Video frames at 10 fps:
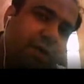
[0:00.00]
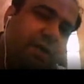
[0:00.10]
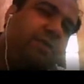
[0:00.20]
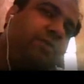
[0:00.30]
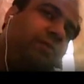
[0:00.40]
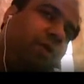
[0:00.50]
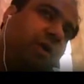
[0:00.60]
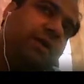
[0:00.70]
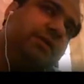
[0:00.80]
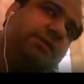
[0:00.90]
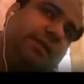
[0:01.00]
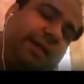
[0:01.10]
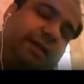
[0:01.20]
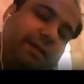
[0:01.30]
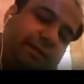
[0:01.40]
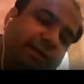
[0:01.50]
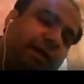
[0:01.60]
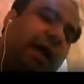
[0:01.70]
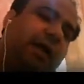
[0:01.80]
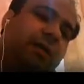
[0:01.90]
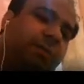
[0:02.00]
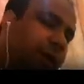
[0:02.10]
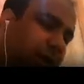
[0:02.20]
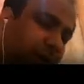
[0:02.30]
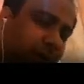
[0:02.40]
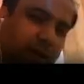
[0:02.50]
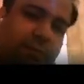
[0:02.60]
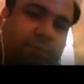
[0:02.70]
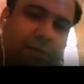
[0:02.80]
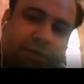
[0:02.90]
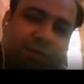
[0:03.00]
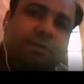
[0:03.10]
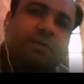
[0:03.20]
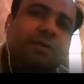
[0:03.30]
into molten state at a particular temperature,